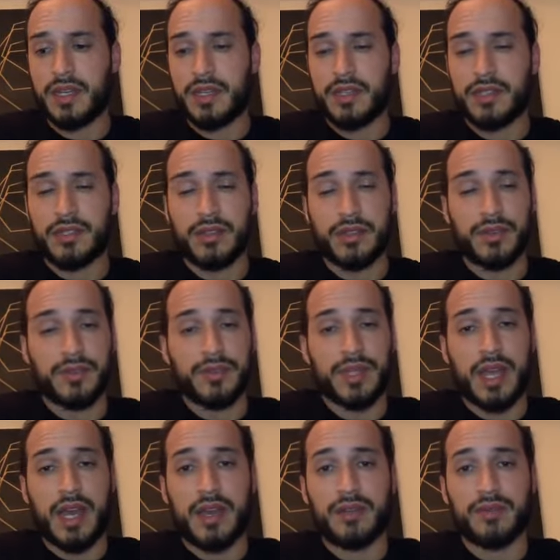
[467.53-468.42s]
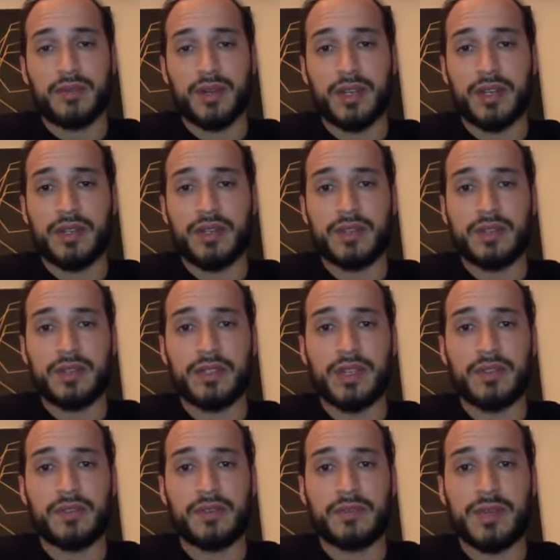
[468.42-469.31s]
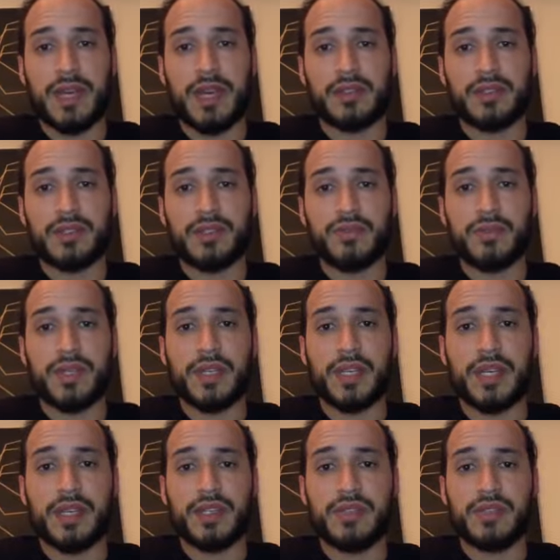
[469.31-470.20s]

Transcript: So yeah, we're gonna definitely be out this weekend.